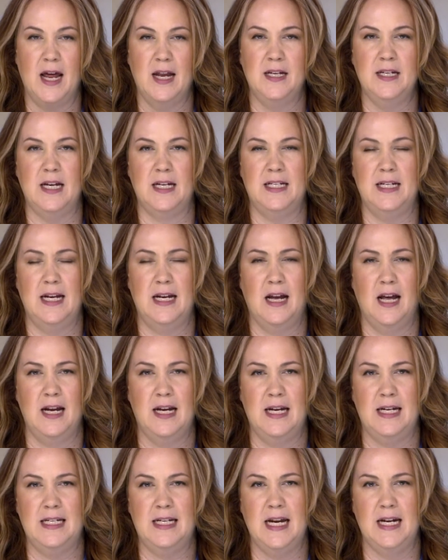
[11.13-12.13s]

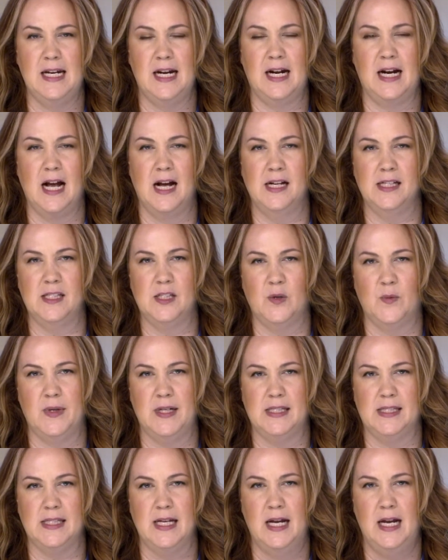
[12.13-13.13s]
unintended
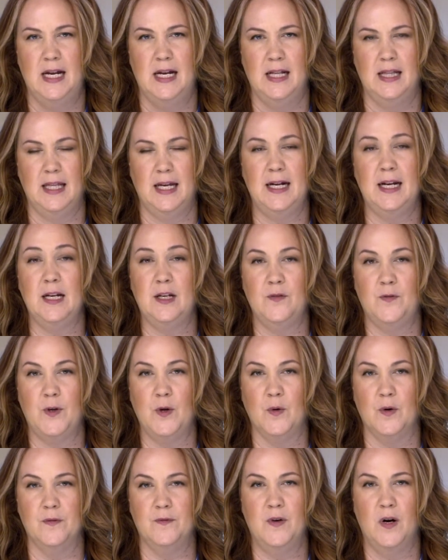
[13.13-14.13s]
consequence, leading to
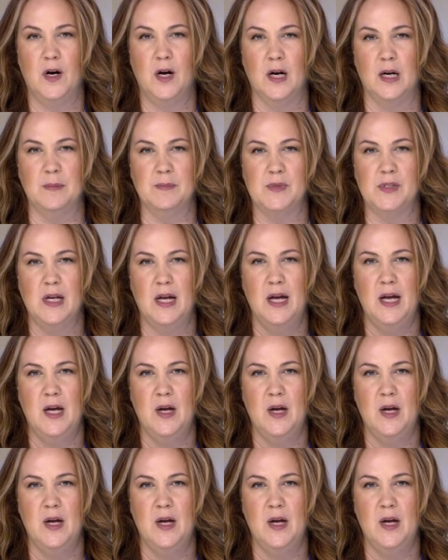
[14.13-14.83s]
fewer farms.